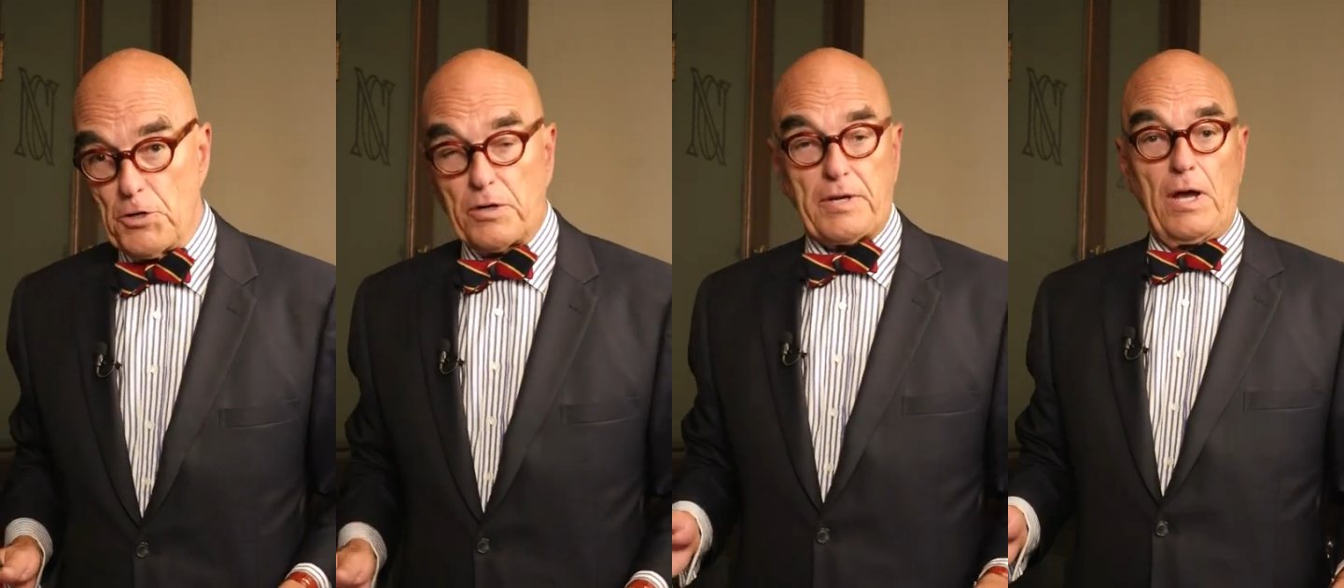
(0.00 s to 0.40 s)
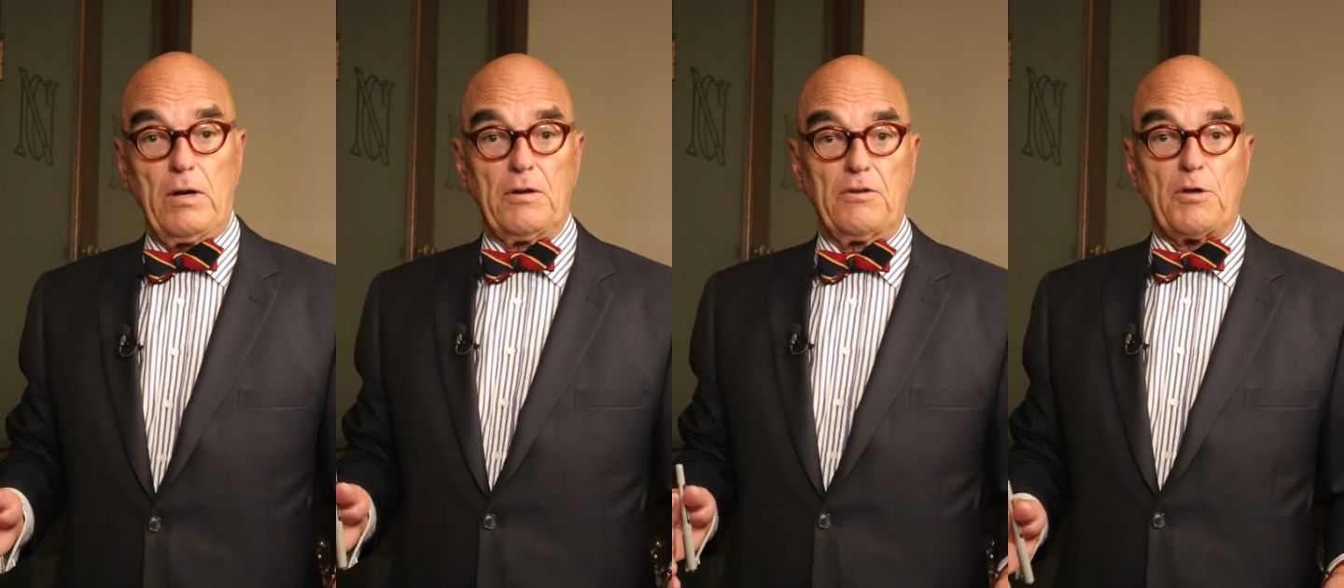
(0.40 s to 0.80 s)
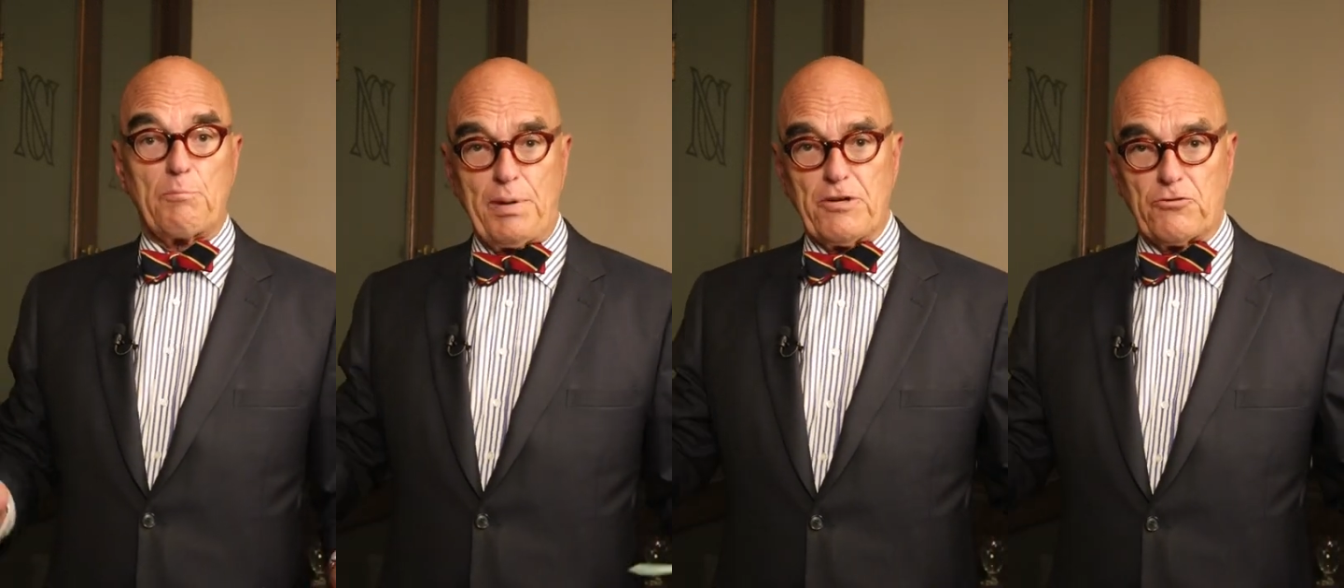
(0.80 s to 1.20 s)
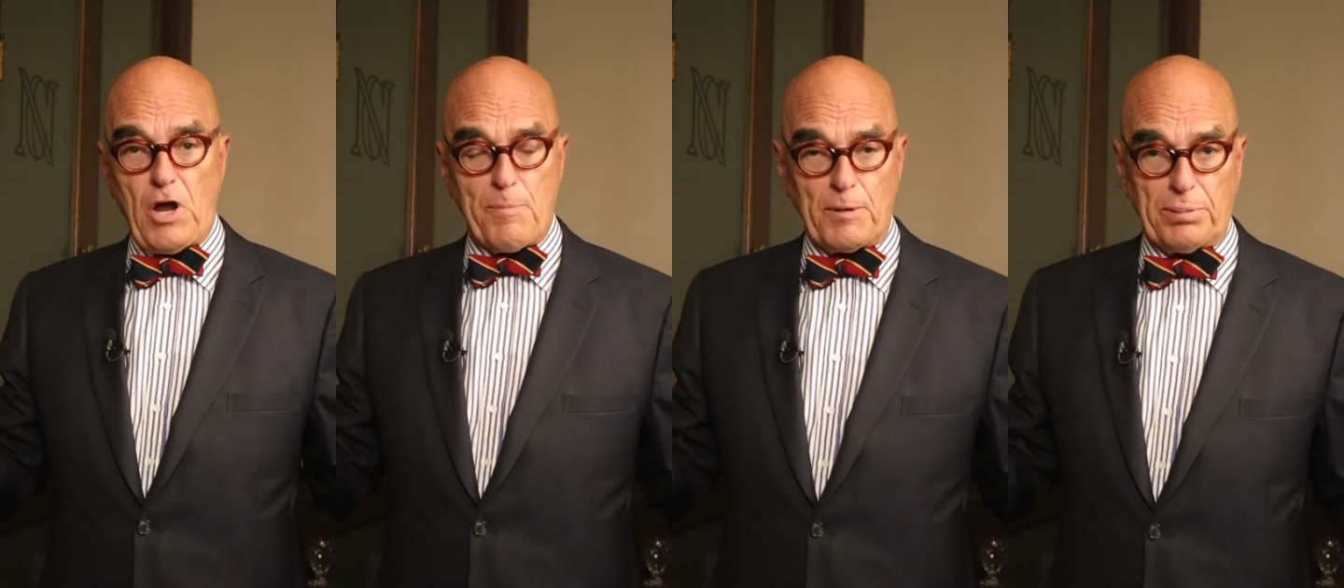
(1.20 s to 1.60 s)
Yorkdale is a big
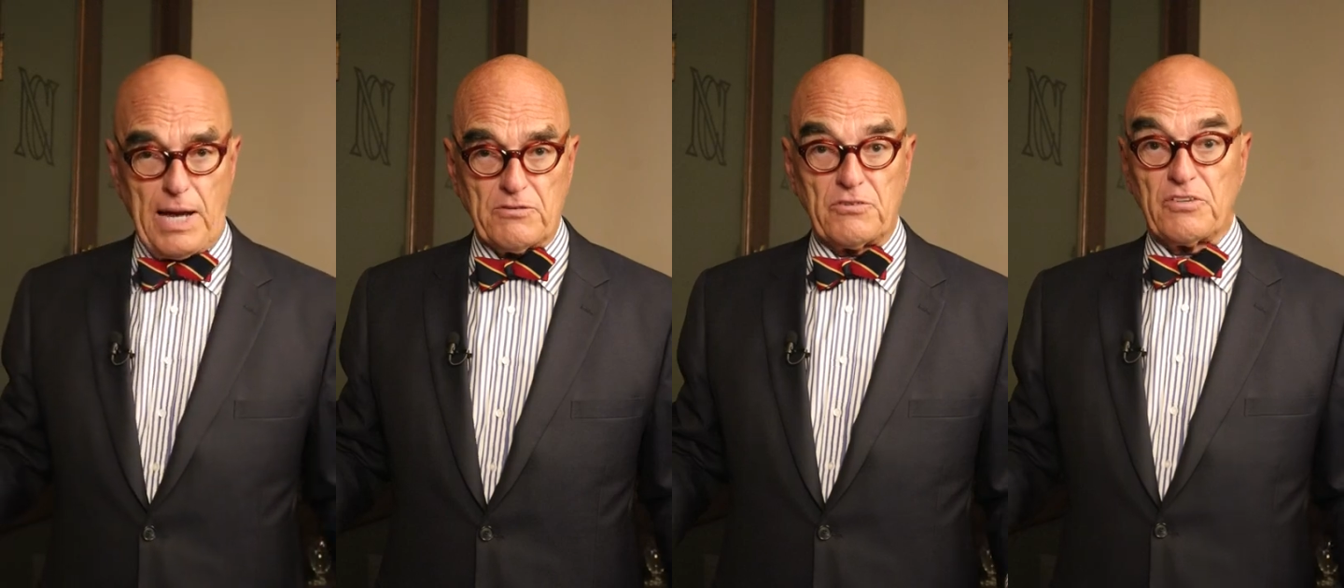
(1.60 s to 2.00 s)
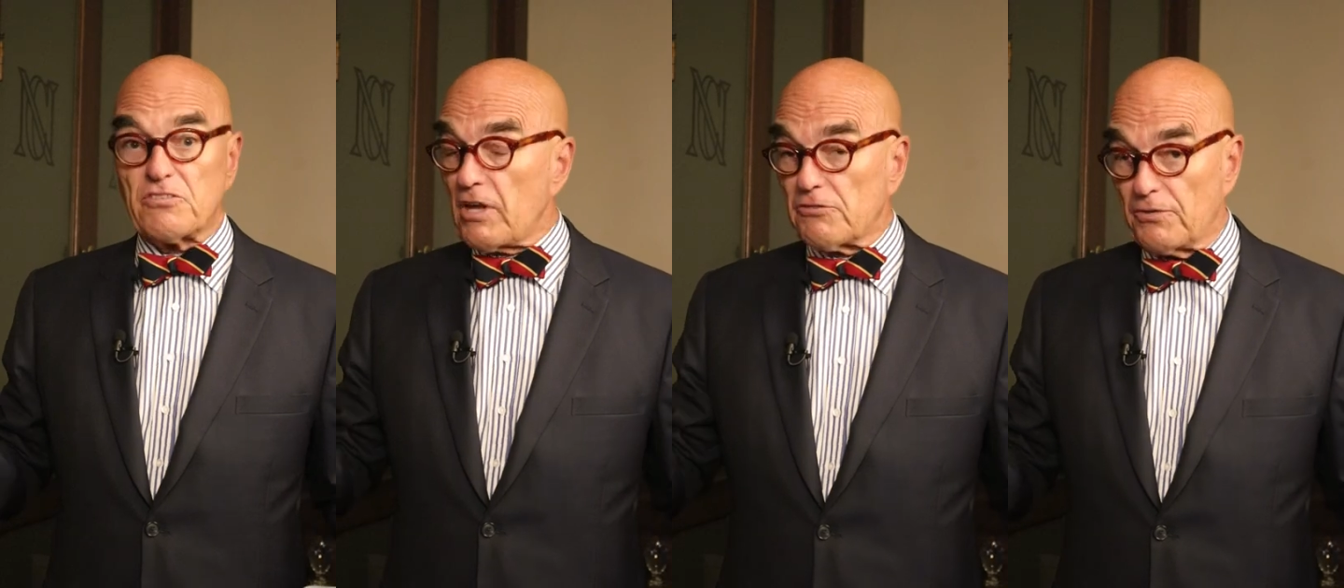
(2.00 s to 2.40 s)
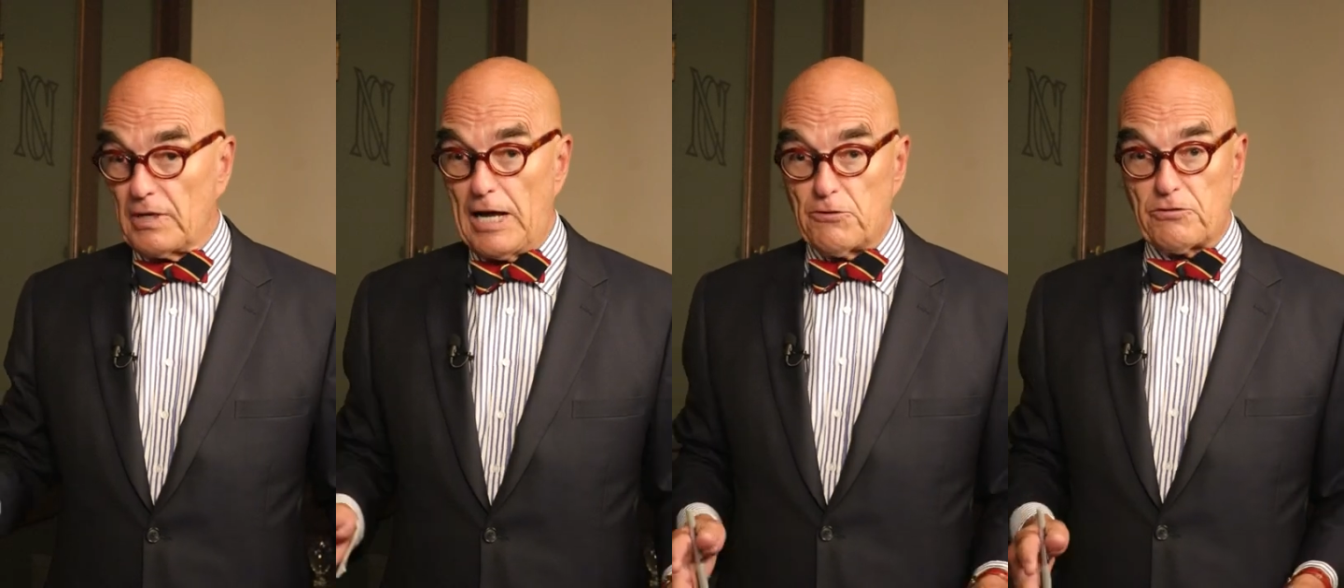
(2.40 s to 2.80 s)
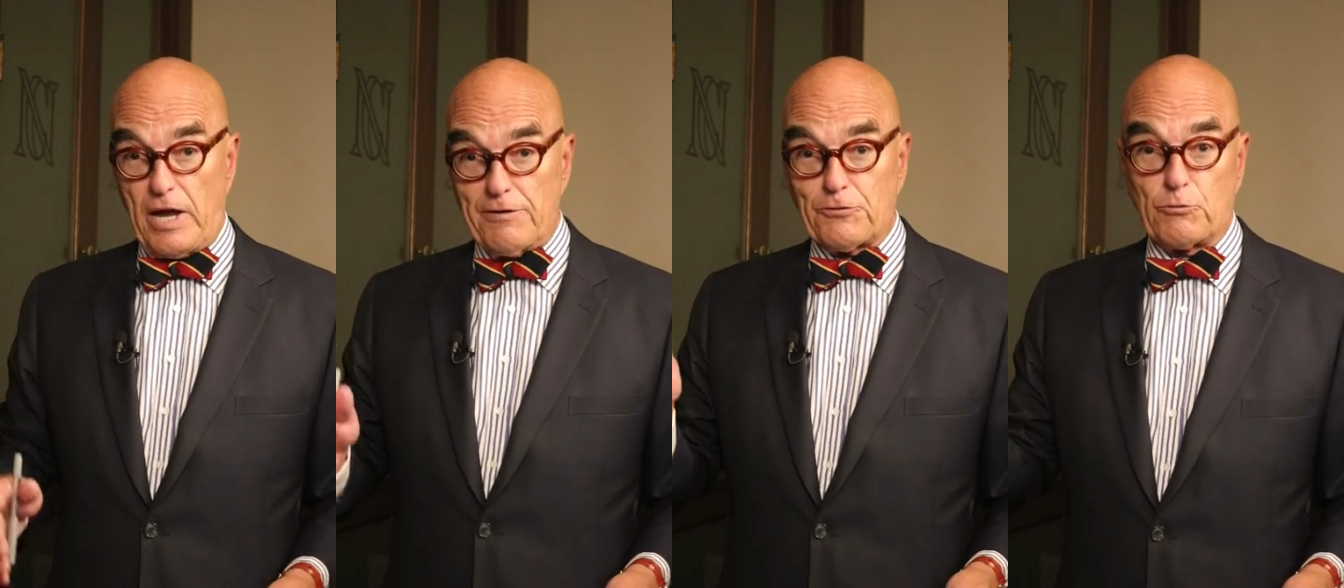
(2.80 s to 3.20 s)
shopping plaza successful
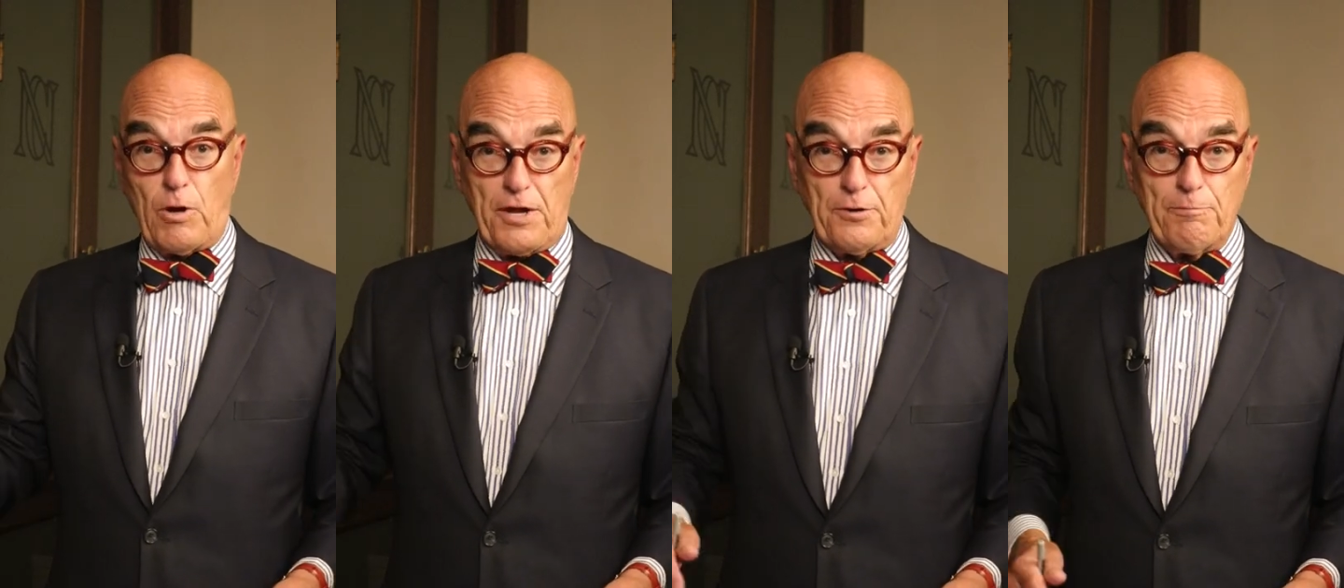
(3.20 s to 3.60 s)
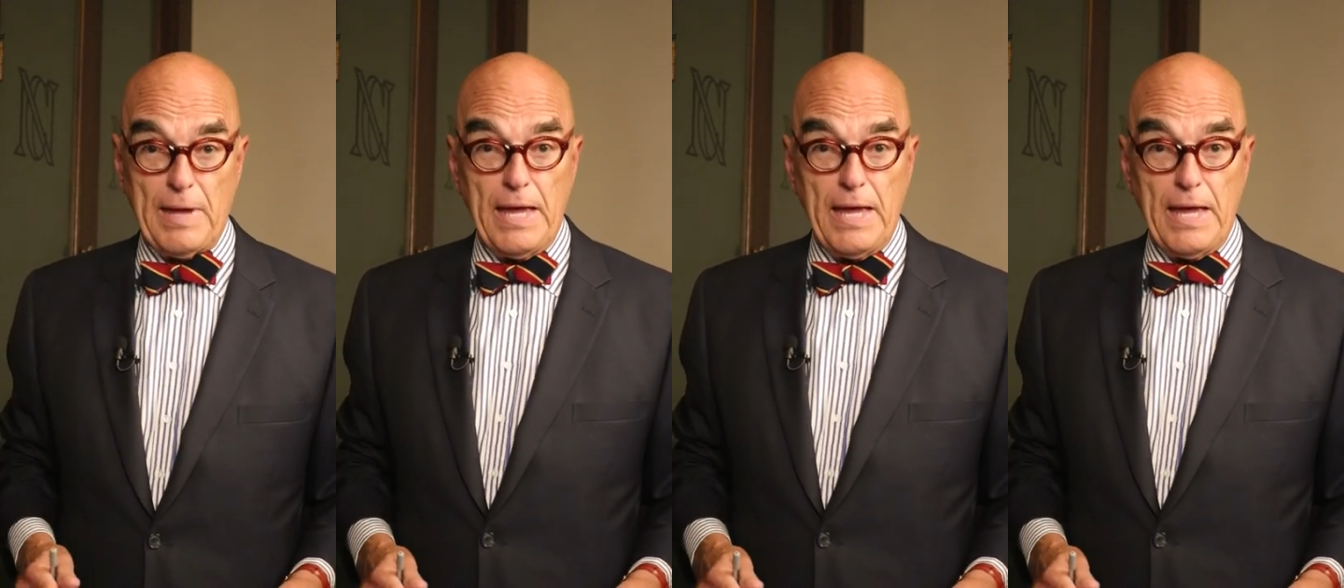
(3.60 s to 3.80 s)
outside of Toronto.